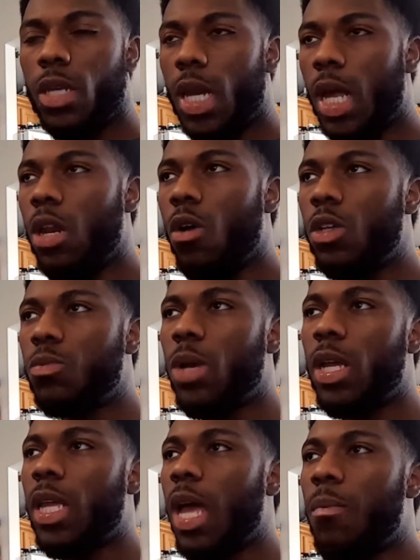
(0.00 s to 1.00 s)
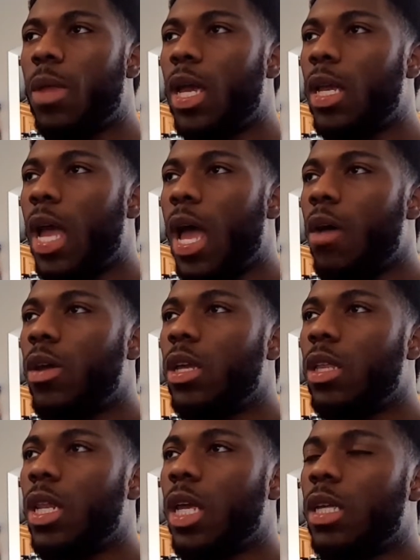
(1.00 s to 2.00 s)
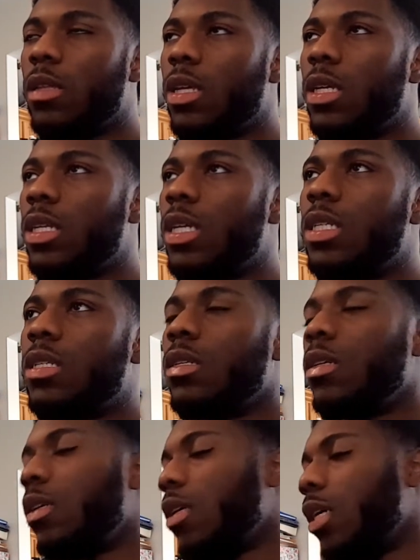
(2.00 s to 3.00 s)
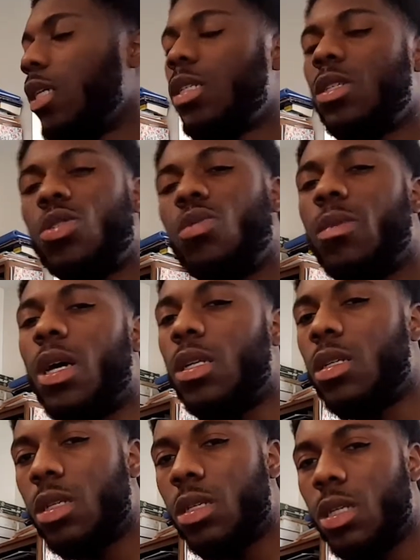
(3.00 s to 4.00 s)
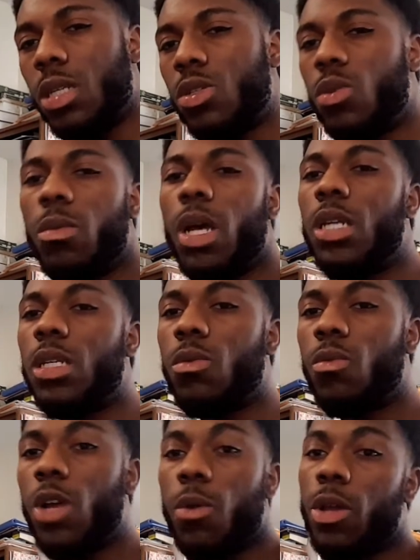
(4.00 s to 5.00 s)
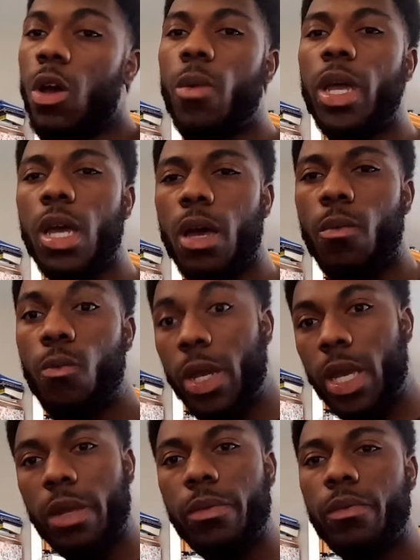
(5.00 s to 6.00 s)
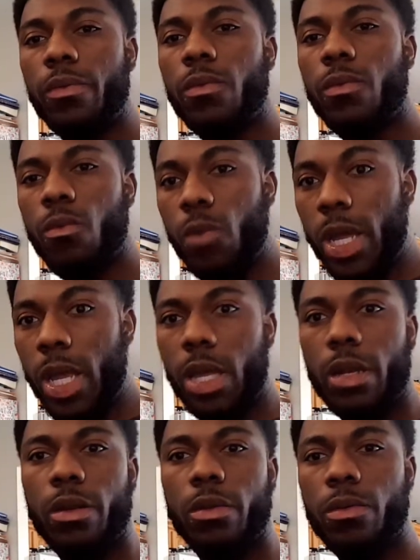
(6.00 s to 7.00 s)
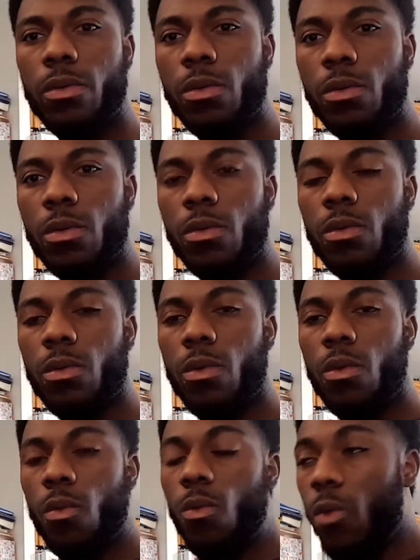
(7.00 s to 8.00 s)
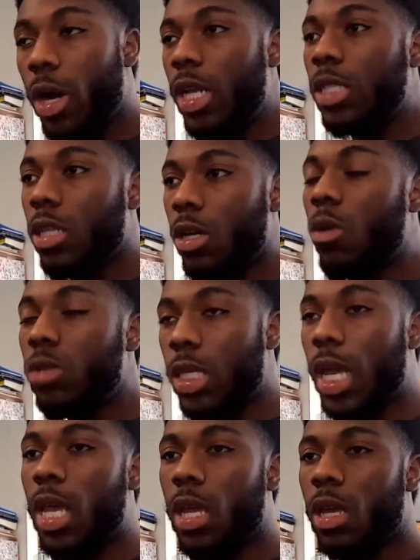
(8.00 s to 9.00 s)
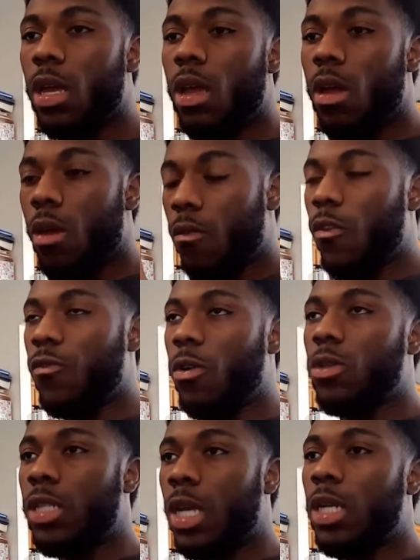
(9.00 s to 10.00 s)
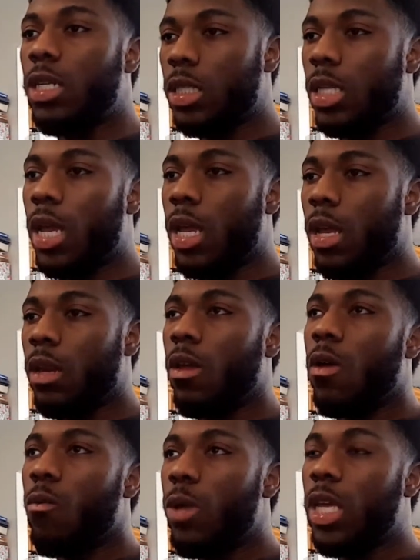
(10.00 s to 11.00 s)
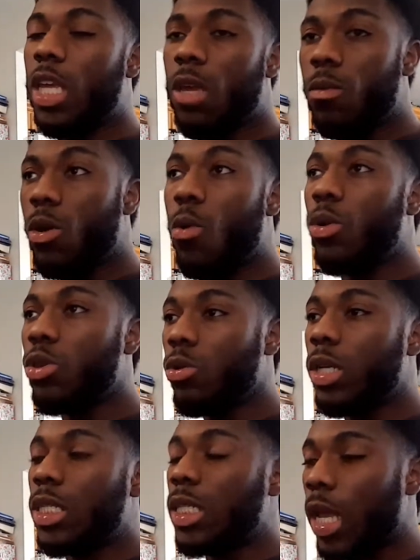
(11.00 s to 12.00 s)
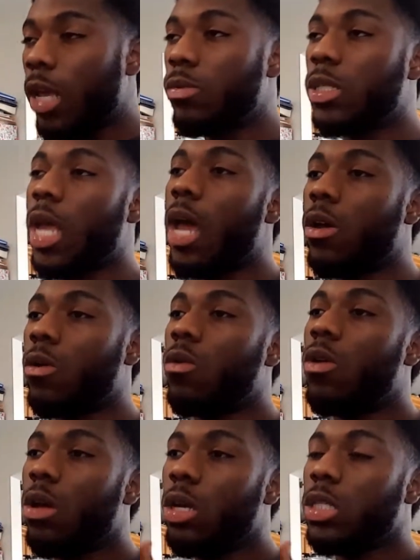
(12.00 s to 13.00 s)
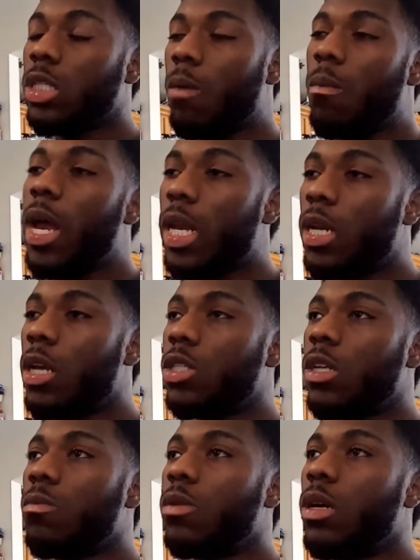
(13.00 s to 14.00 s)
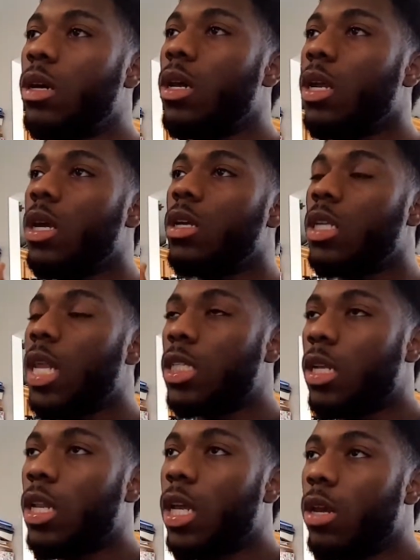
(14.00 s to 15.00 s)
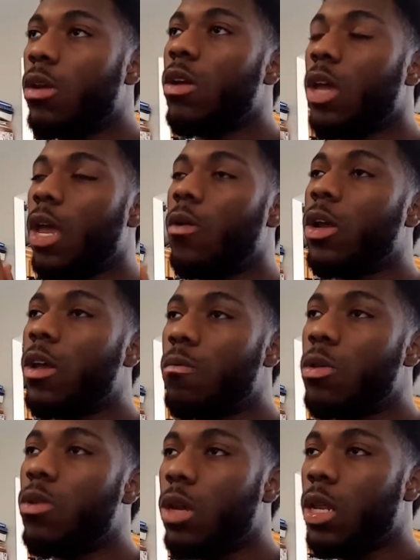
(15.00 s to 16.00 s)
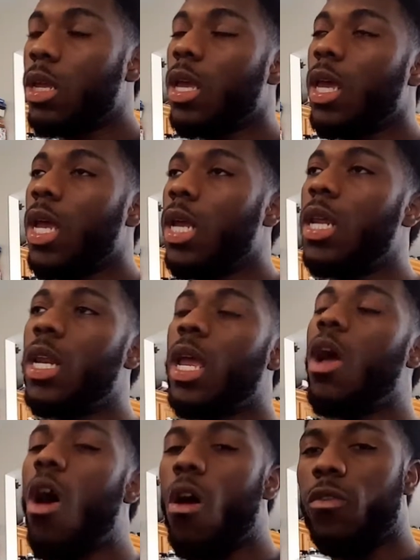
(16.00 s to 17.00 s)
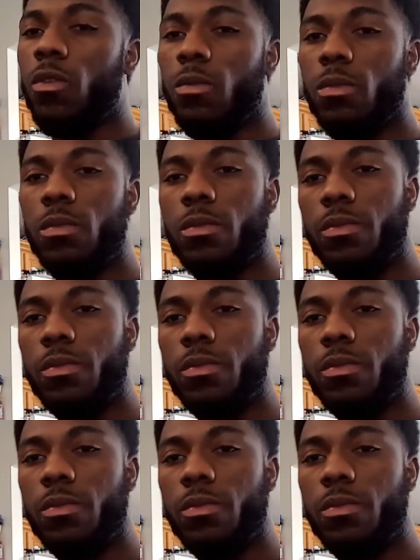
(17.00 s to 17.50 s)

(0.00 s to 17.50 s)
And I know I'm like, how can, and like, it's just too much. It's too much. When are we going to wake up? When? What is it going to take for folks to understand we keep going through this same cycle? Somebody does something good that's a leader in the community, and then they off them.